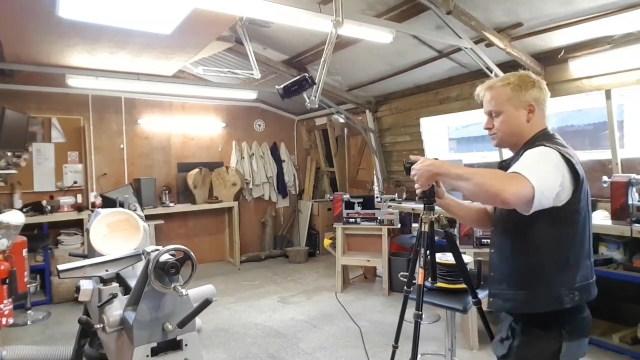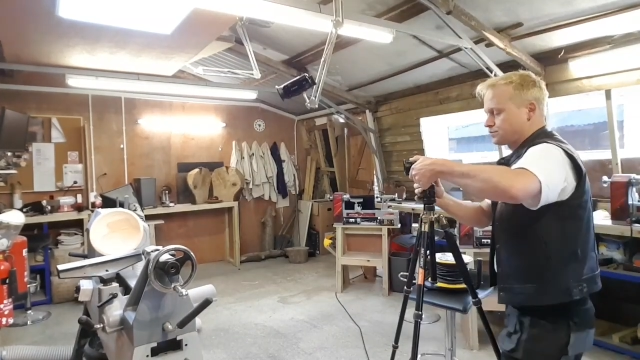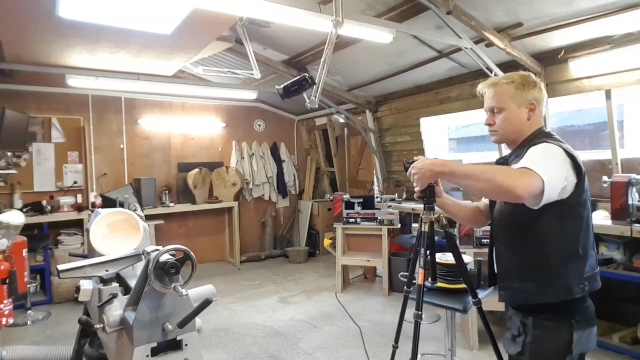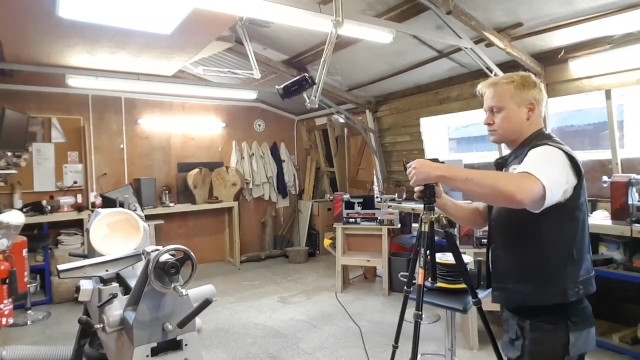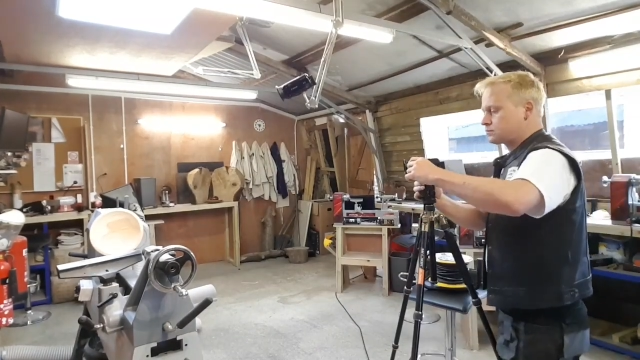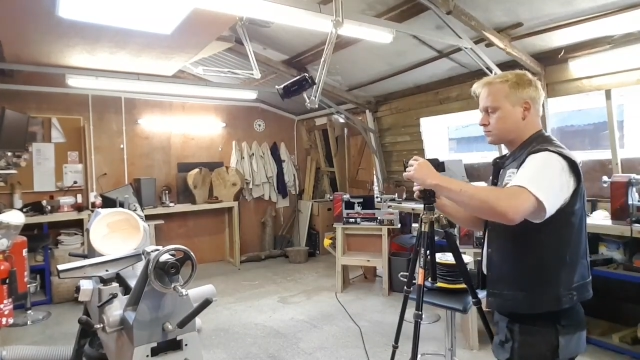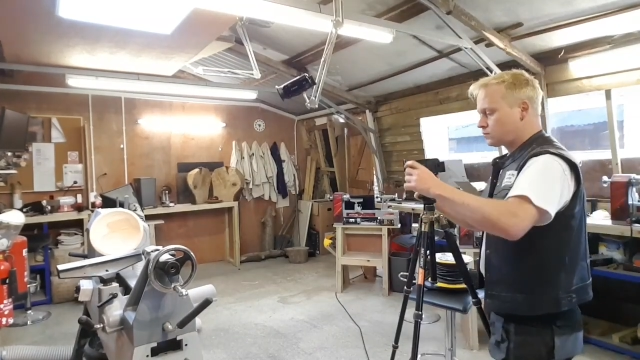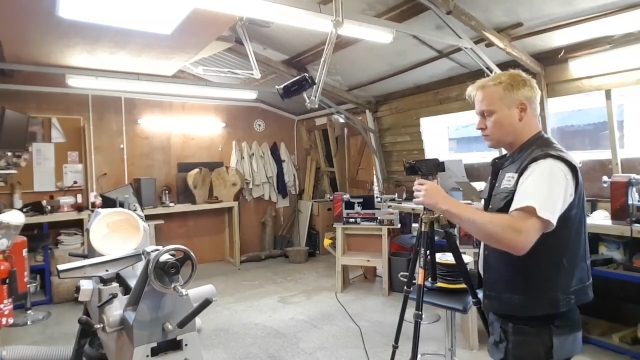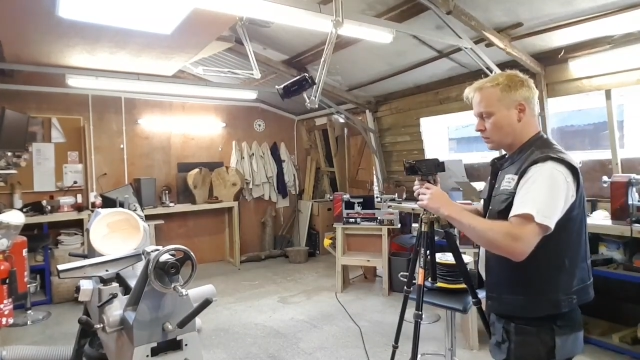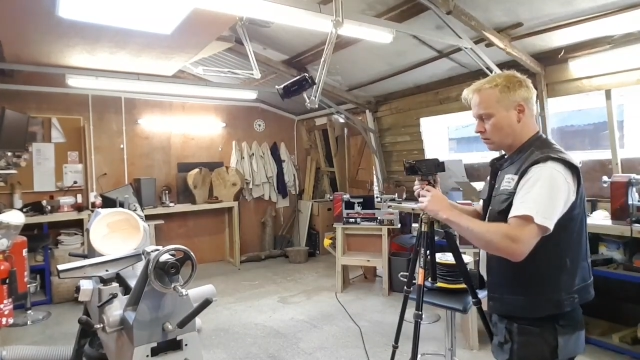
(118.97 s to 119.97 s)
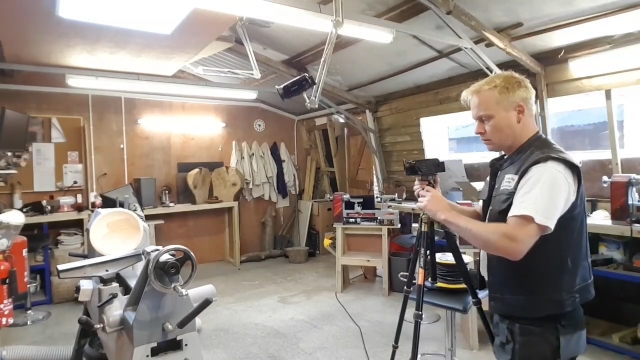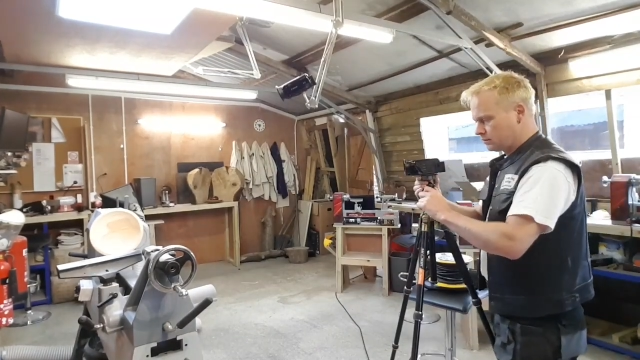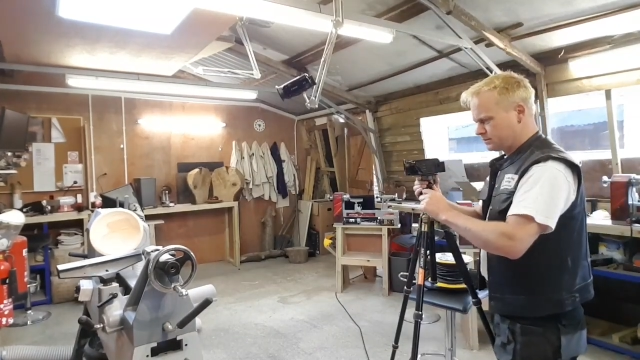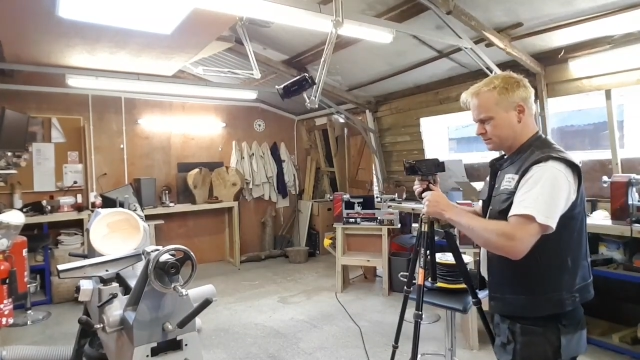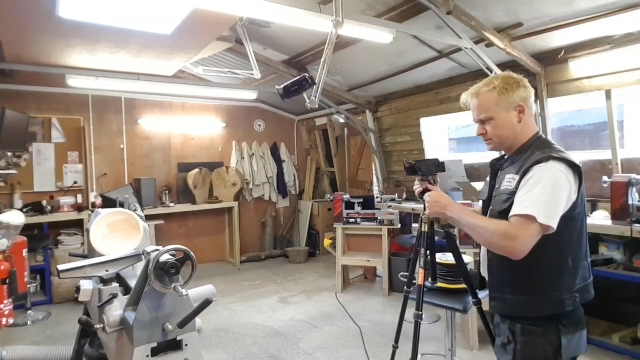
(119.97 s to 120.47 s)

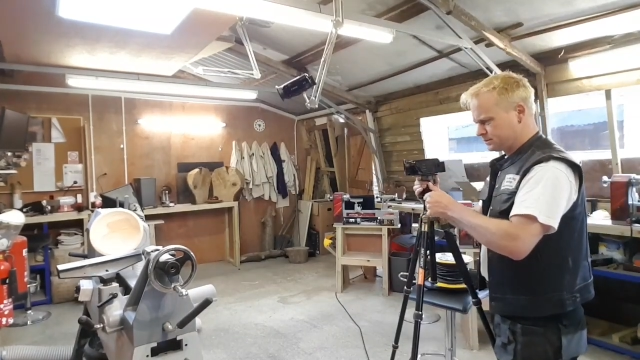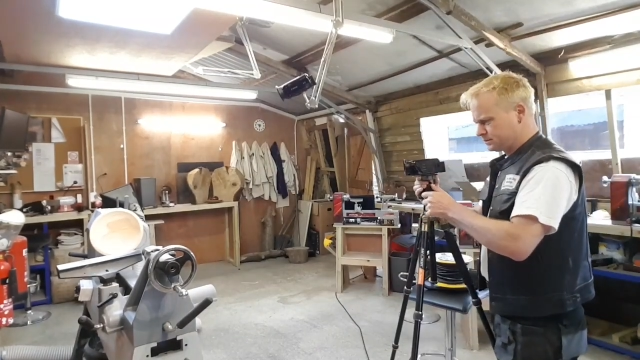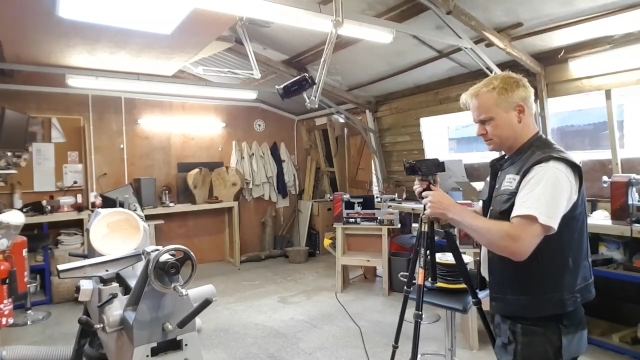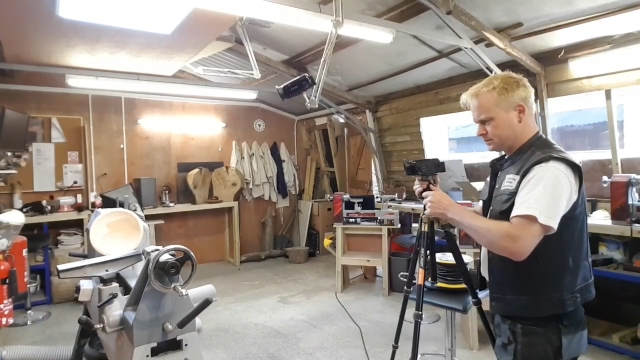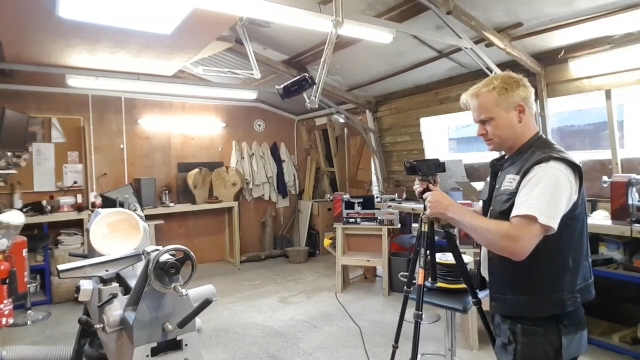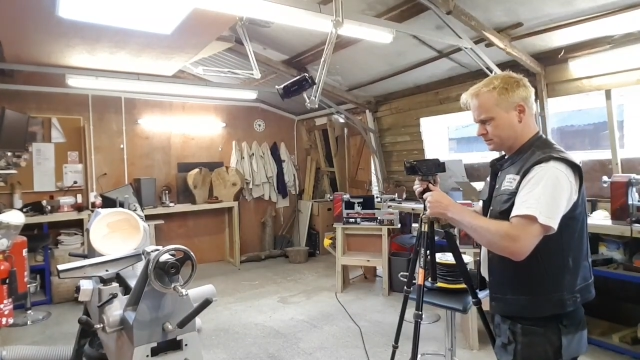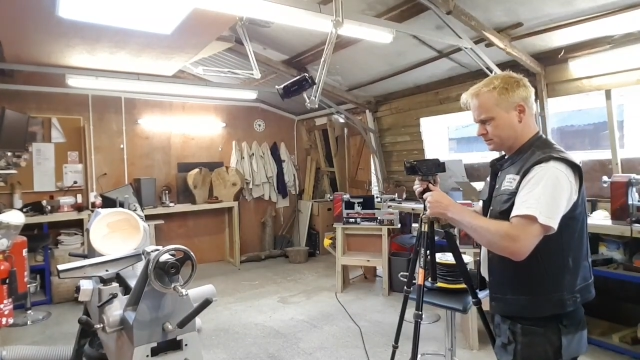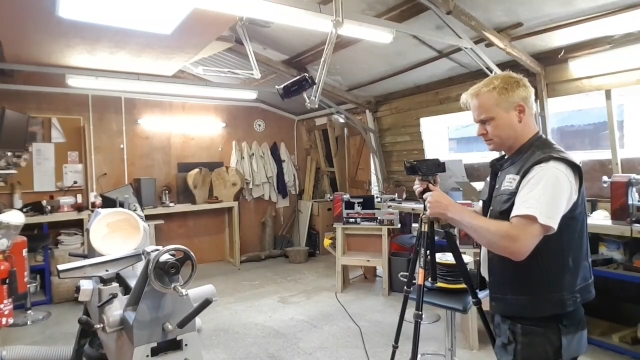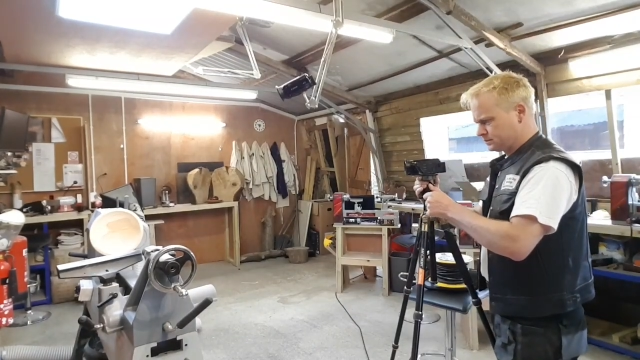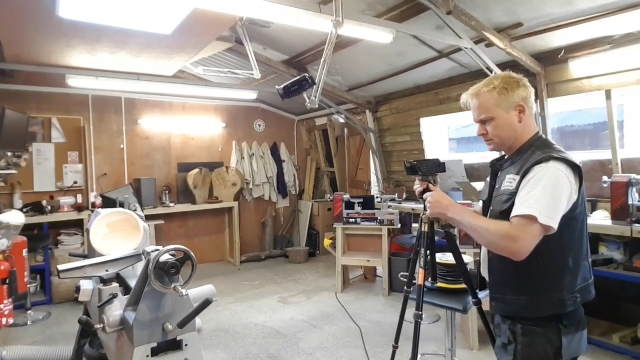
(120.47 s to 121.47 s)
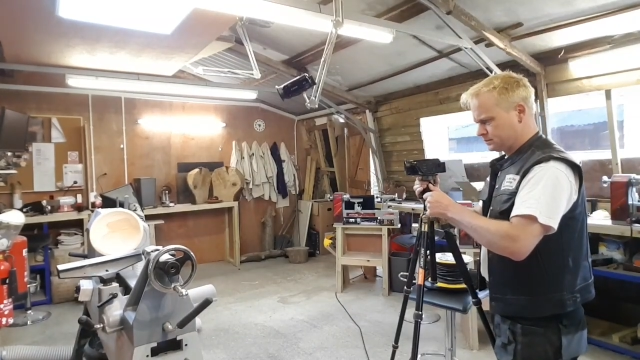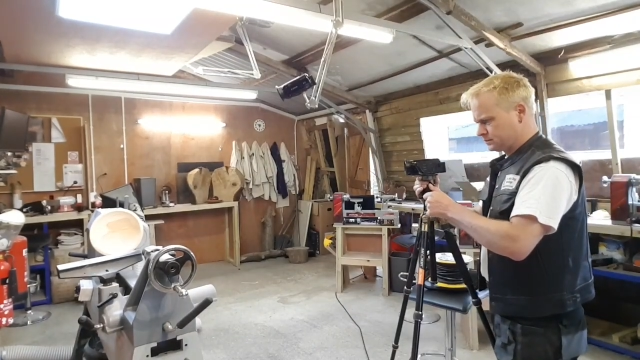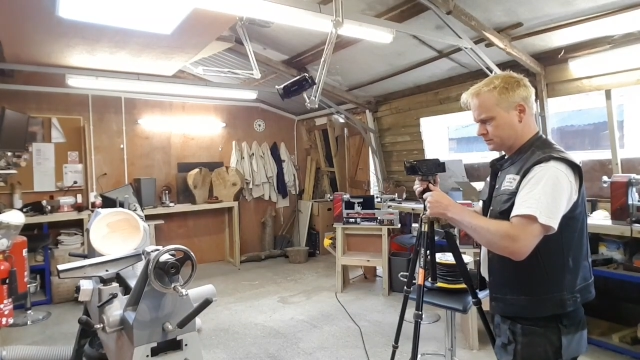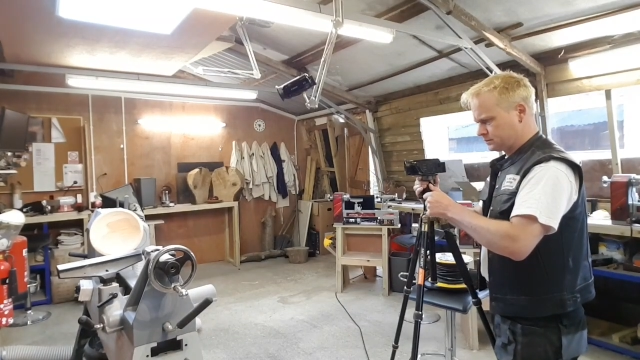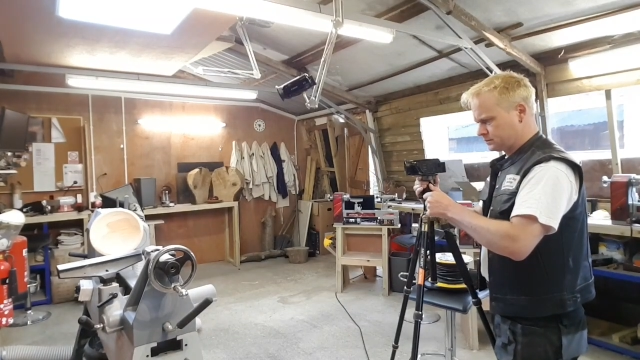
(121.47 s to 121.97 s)

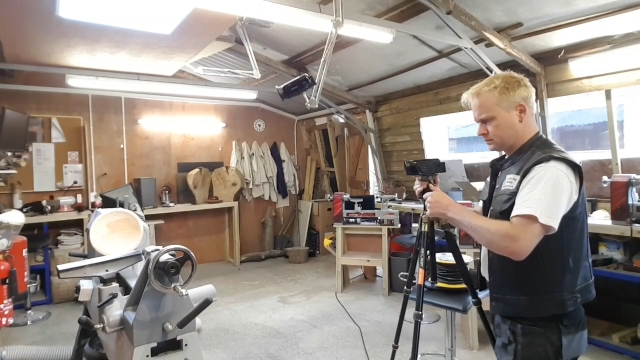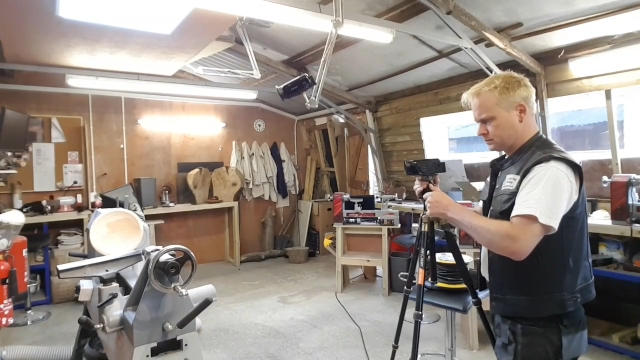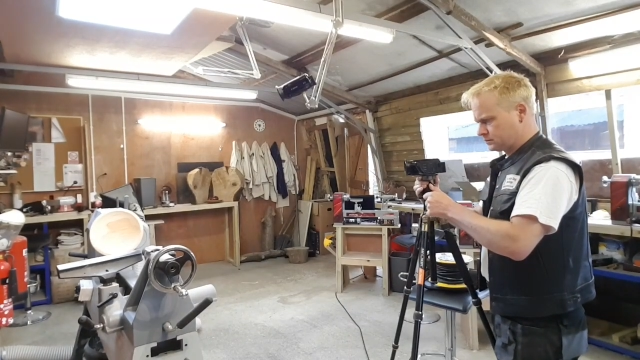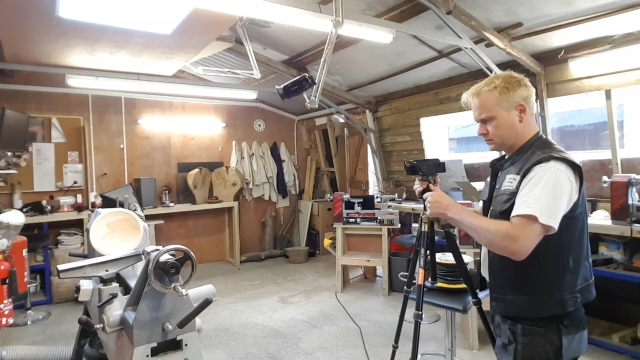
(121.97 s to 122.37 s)
Nobody speaks.